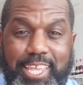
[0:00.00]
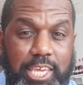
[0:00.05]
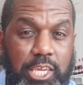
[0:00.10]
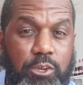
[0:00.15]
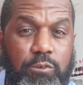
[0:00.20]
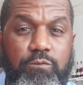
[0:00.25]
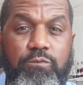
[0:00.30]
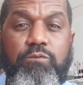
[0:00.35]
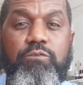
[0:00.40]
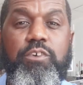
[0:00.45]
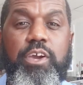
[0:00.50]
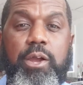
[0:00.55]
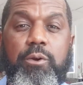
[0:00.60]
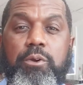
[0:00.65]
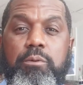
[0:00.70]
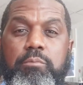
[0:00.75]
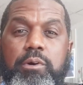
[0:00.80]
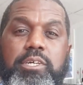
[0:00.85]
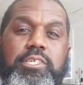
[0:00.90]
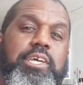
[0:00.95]
Thank you
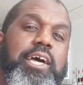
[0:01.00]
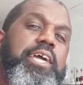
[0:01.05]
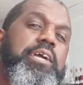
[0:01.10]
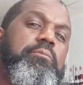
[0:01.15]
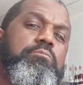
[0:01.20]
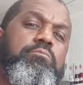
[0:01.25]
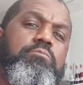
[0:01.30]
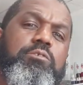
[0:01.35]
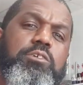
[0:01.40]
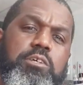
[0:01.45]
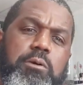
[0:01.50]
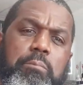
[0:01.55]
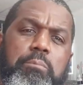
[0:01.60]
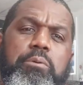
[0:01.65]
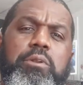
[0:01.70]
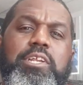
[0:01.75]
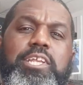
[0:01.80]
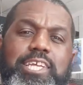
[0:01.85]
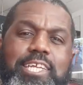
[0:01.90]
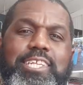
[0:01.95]
very much. I am
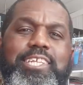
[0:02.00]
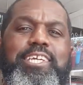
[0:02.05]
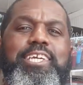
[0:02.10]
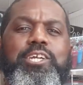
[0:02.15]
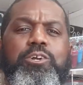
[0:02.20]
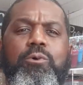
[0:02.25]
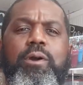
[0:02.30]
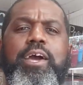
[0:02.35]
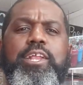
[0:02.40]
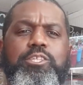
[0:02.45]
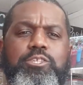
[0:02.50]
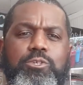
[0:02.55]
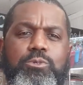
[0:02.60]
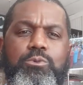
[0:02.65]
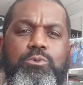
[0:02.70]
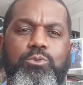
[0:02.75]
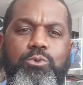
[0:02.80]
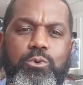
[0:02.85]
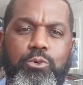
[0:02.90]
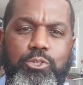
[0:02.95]
completely in
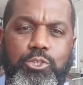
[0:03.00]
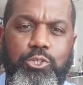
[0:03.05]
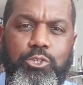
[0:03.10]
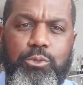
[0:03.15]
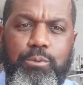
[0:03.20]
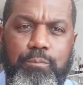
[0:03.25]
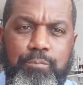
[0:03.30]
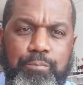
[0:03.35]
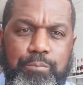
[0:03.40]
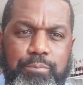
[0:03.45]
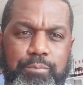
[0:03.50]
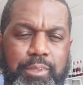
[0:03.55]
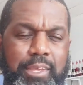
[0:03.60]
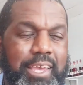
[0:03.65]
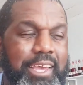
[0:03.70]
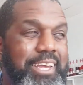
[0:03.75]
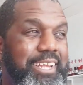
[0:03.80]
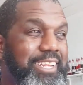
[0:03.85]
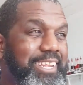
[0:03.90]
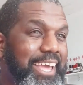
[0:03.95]
gratitude towards you.
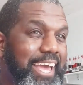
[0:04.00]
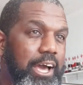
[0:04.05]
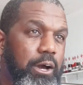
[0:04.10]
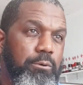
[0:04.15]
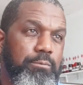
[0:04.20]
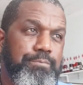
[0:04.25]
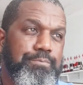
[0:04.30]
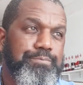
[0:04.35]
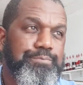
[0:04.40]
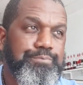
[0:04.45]
Now,